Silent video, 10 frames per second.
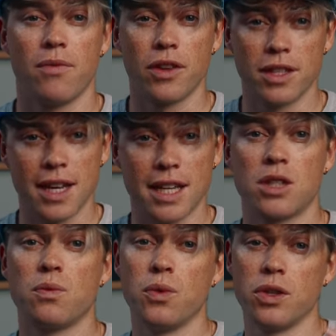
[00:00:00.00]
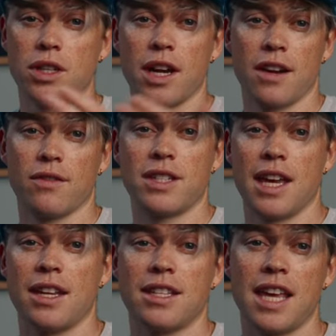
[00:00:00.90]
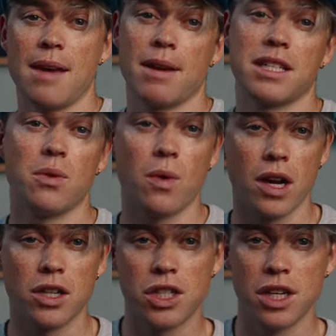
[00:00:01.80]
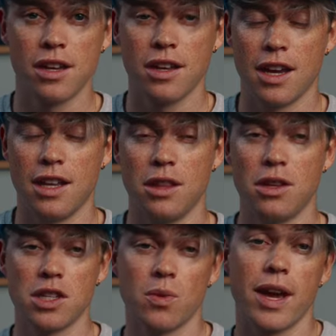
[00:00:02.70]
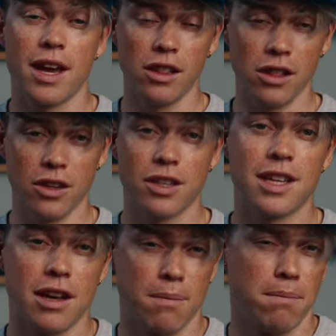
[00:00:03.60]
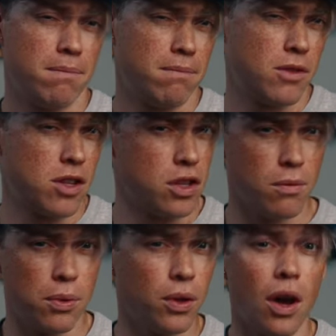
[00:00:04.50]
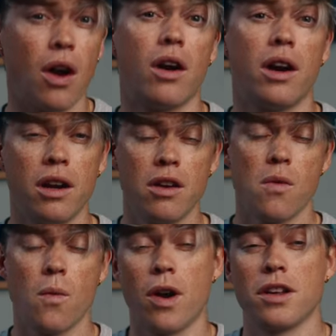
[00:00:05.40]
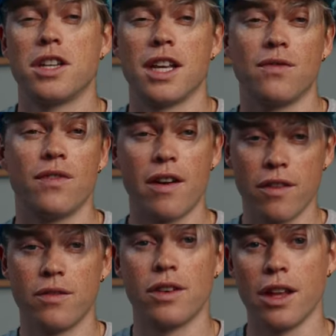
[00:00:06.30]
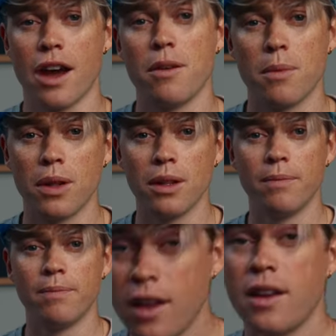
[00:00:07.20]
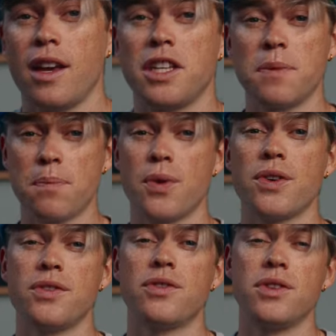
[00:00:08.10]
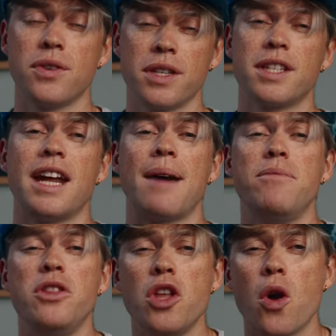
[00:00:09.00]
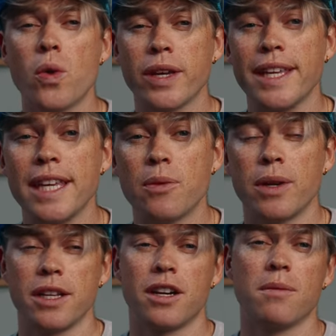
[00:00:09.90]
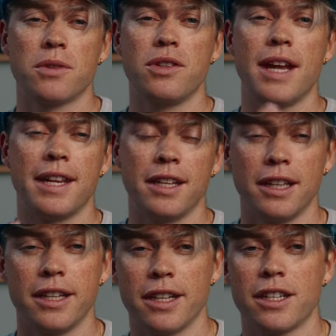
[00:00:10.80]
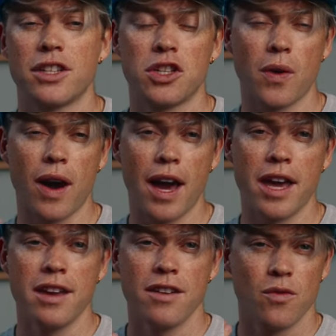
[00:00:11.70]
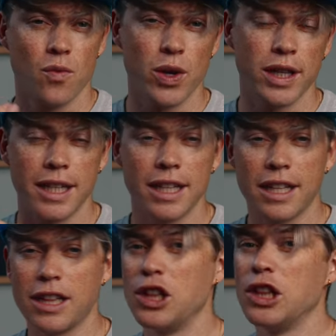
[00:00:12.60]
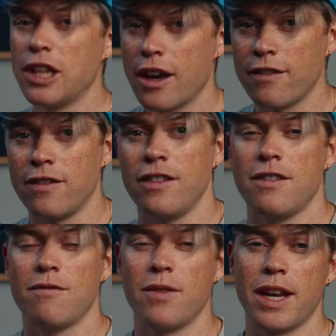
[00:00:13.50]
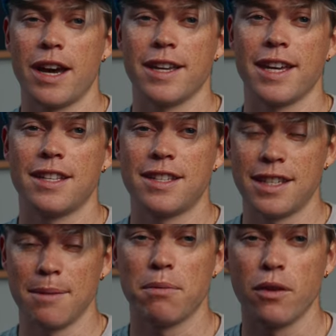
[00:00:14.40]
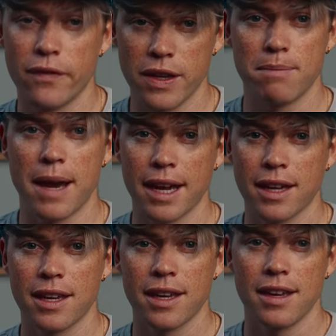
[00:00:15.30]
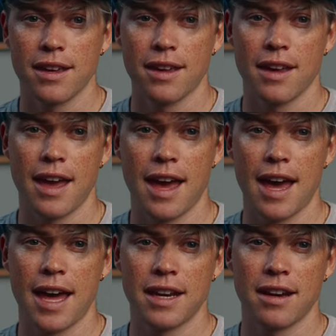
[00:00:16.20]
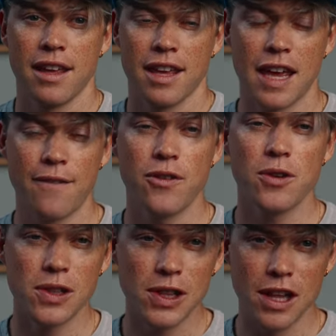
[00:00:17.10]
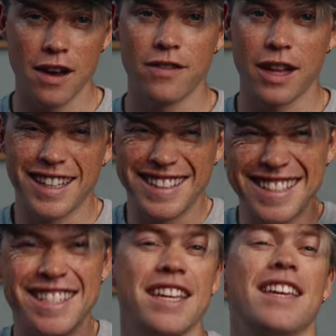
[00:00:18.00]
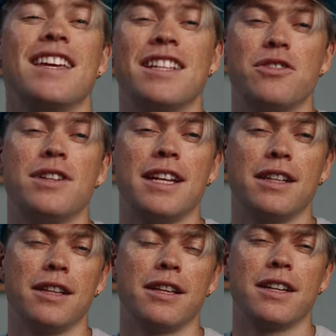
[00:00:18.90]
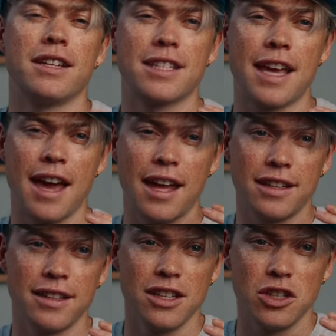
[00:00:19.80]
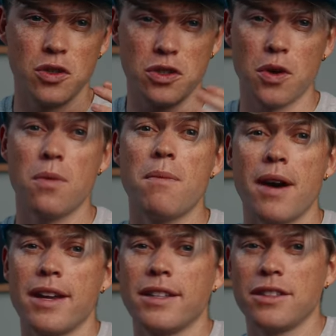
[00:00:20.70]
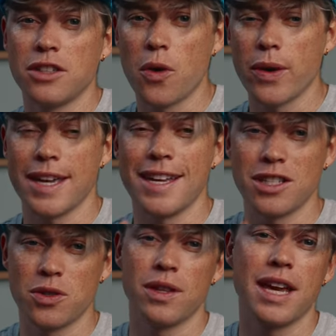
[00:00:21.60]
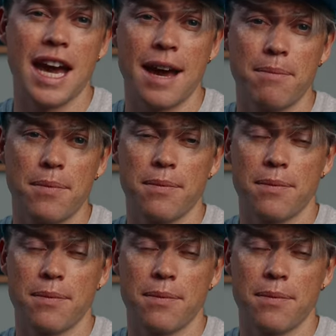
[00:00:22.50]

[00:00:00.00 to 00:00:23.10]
the test would kind of say the same as the watch. And in this way, I looked up the Polar watch as very reliable. It's important to notice that I'm no geek when it comes to the analytics, so I really love when I get simple feedback. And if you love like digging into the analytics and you don't mind going into the app,